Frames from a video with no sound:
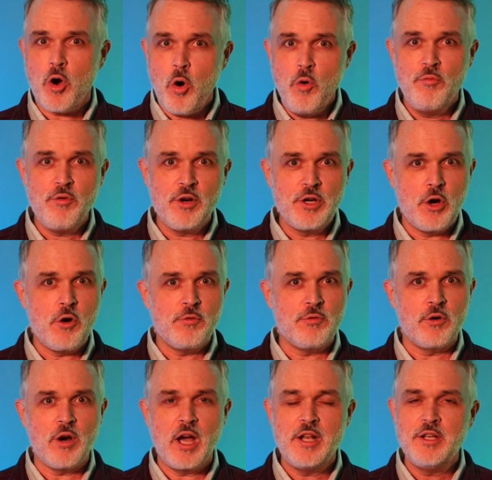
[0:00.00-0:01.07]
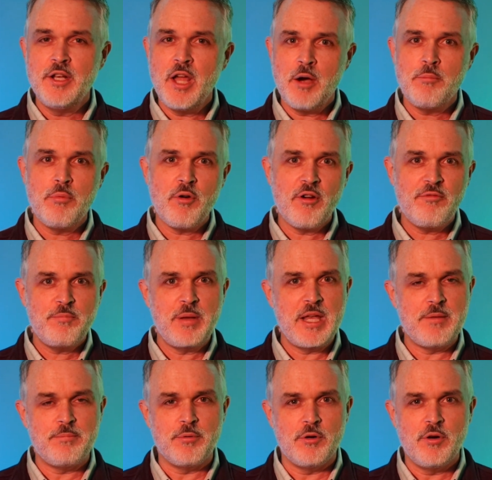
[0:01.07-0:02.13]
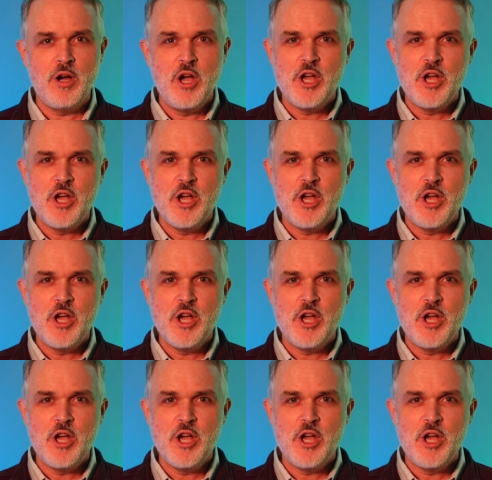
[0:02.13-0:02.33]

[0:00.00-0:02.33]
over and over, a number of people